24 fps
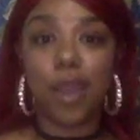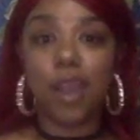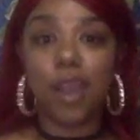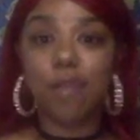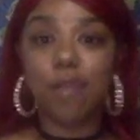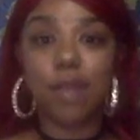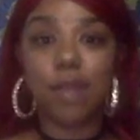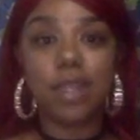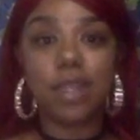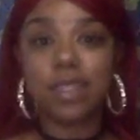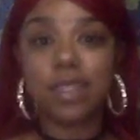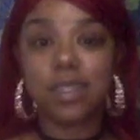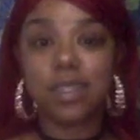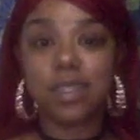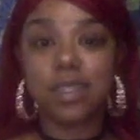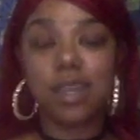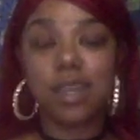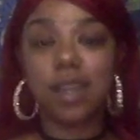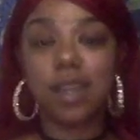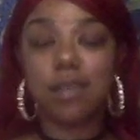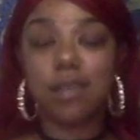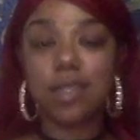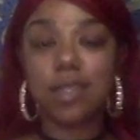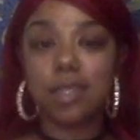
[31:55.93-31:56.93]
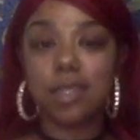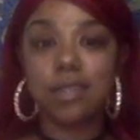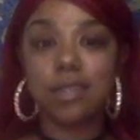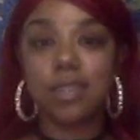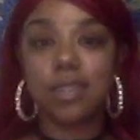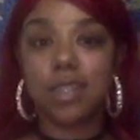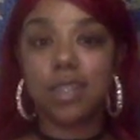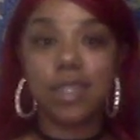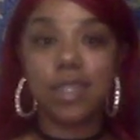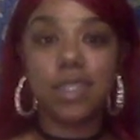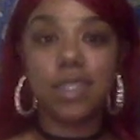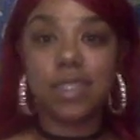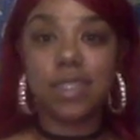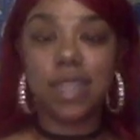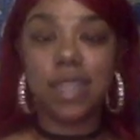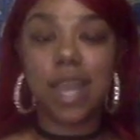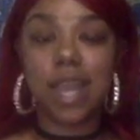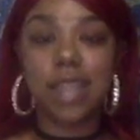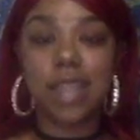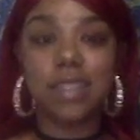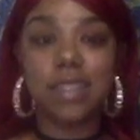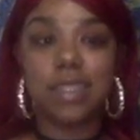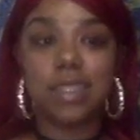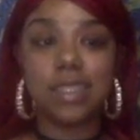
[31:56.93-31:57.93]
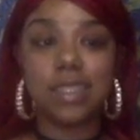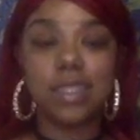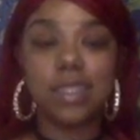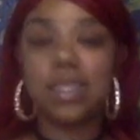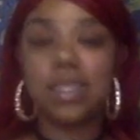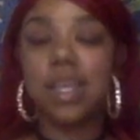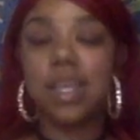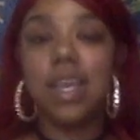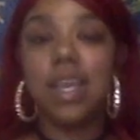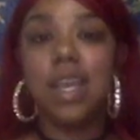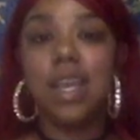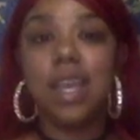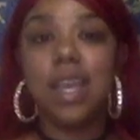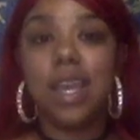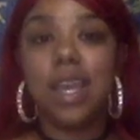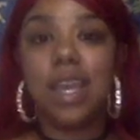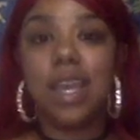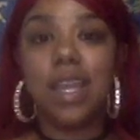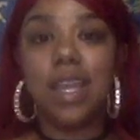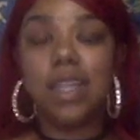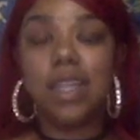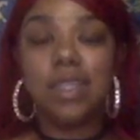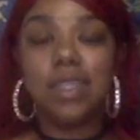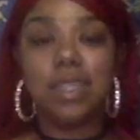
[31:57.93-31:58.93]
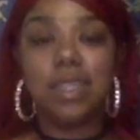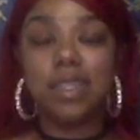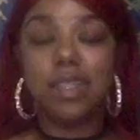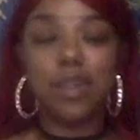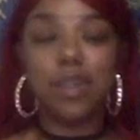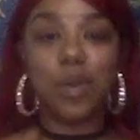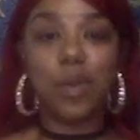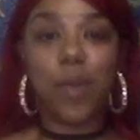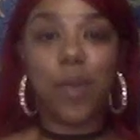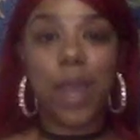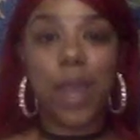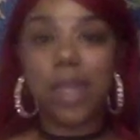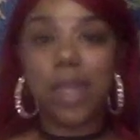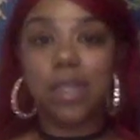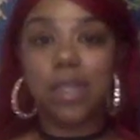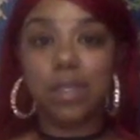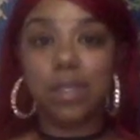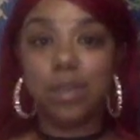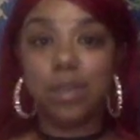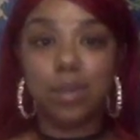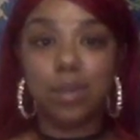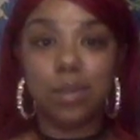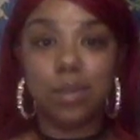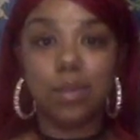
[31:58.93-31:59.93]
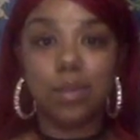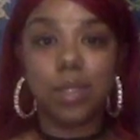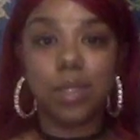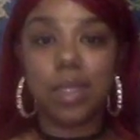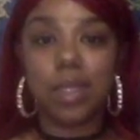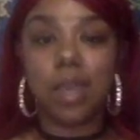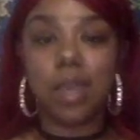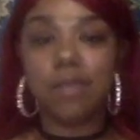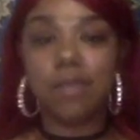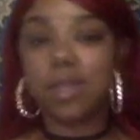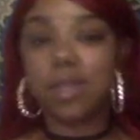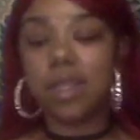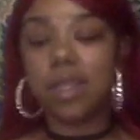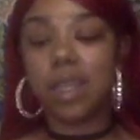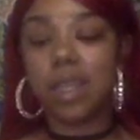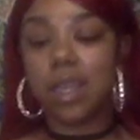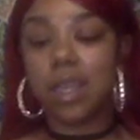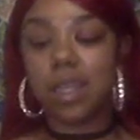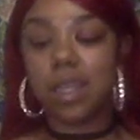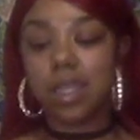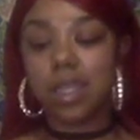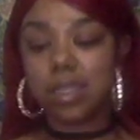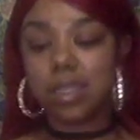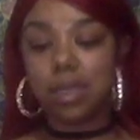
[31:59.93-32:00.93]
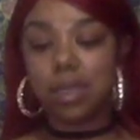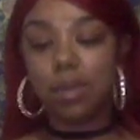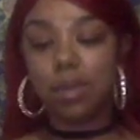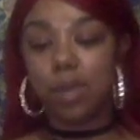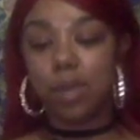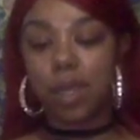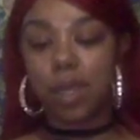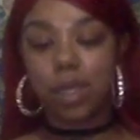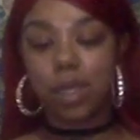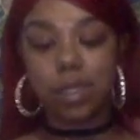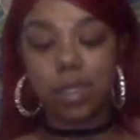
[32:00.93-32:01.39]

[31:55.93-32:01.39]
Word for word: Everybody started with those crazy lashes and little white glue and everything that don't work.